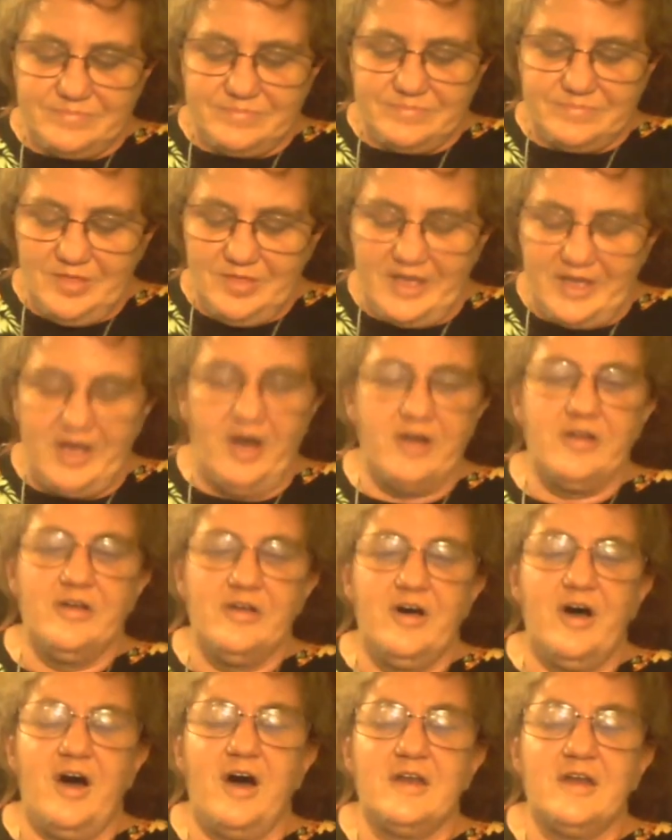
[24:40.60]
like on
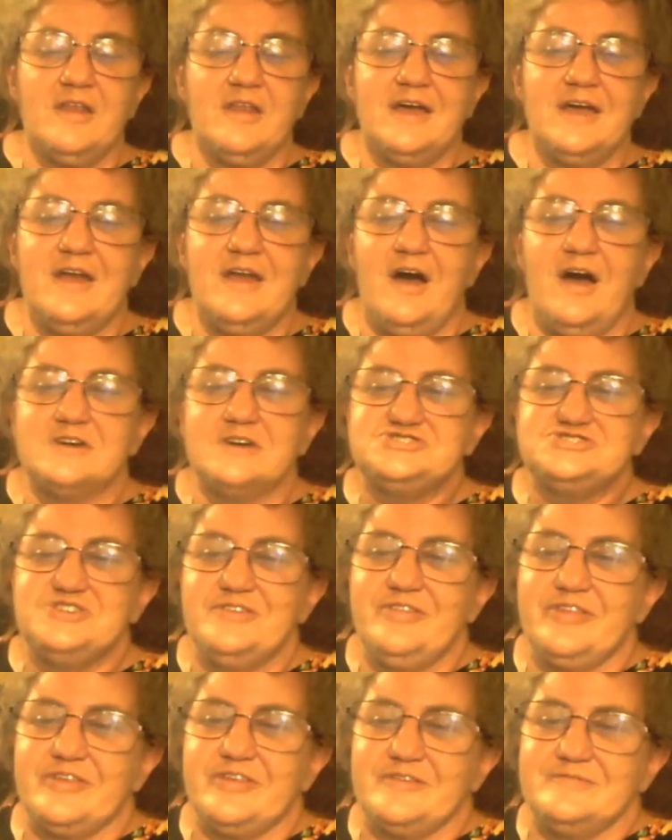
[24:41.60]
online
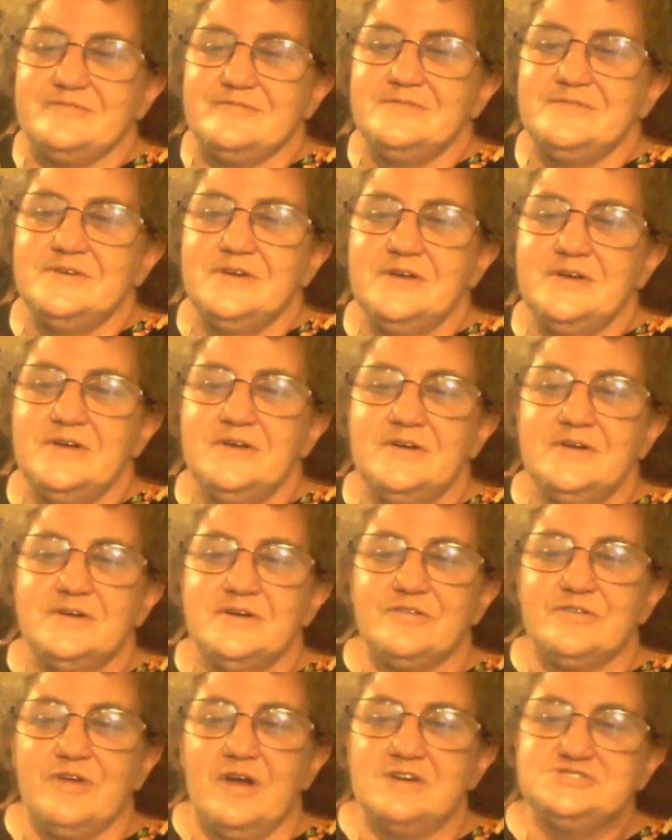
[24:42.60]
auctions and
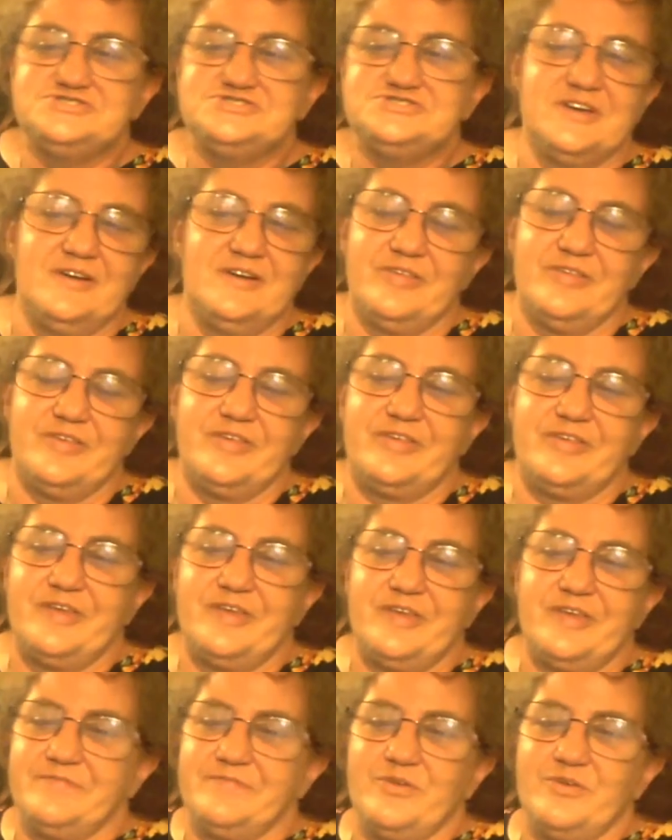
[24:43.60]
garage sales and stuff.
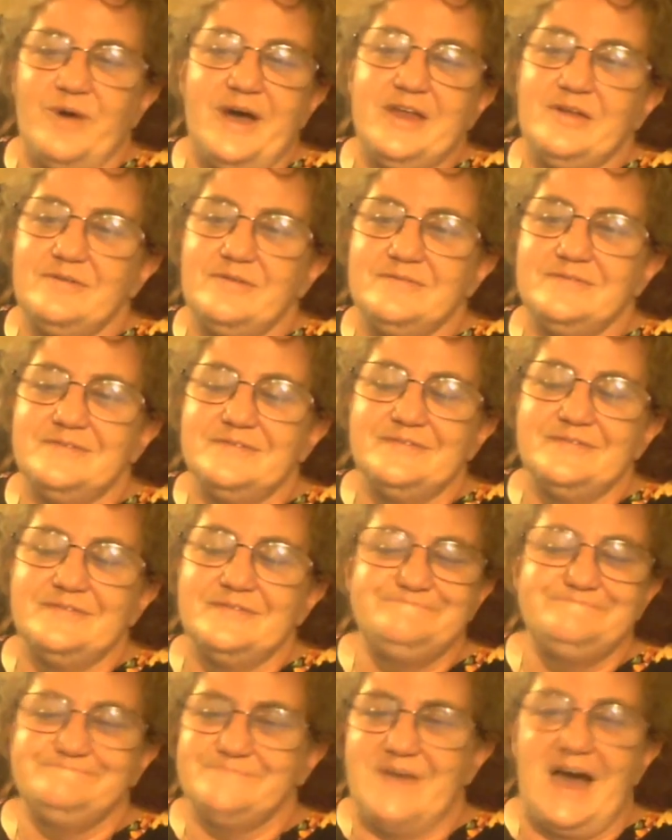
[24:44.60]
So I
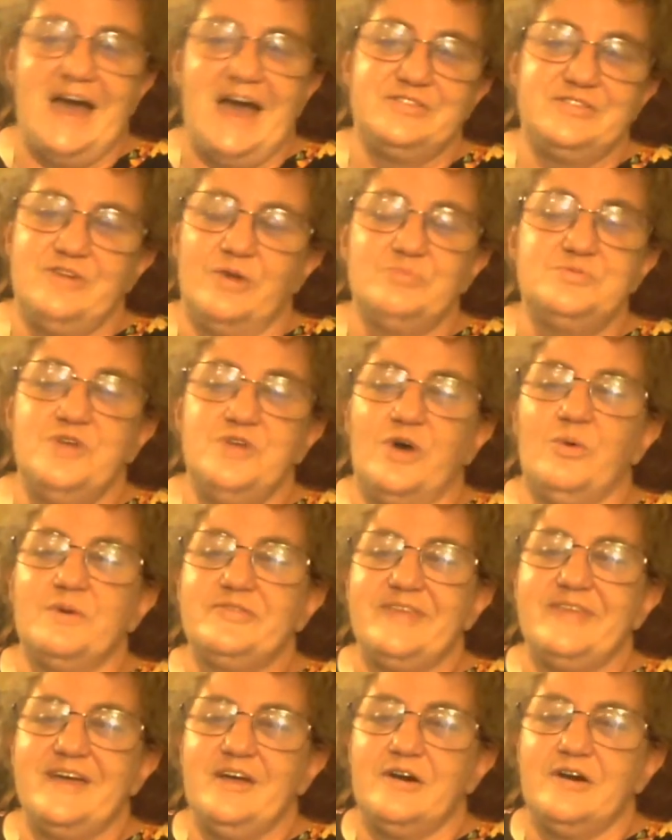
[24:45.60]
don't know what
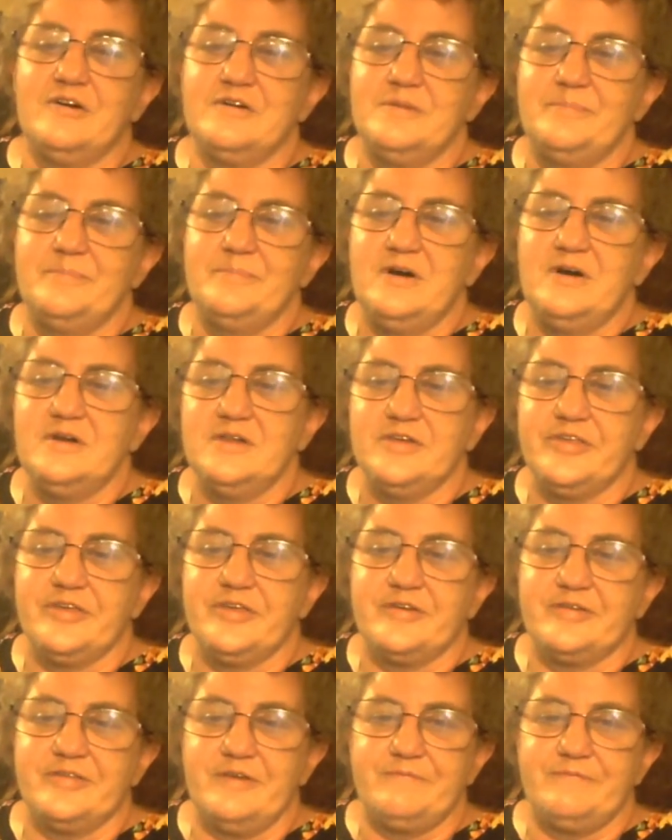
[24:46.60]
they are, to be honest,
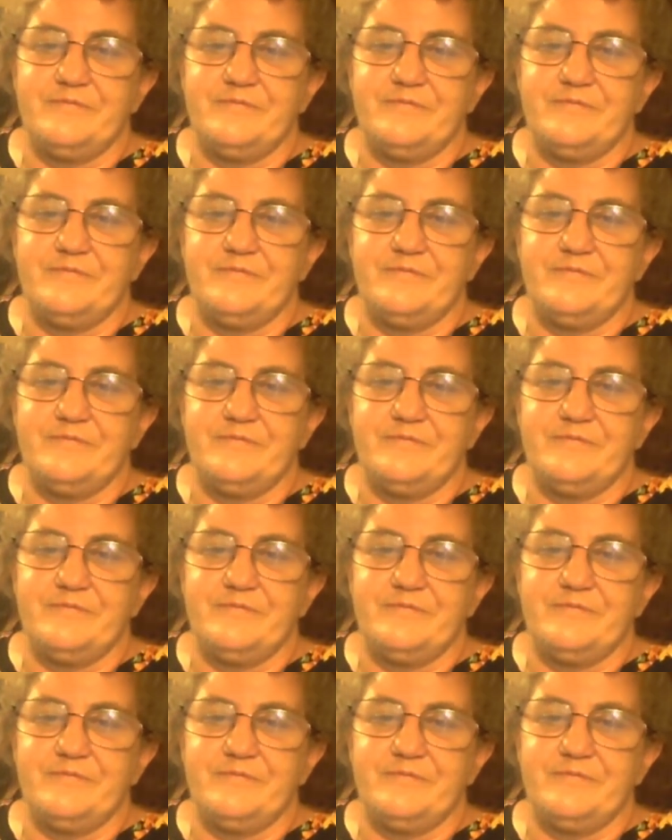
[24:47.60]
except for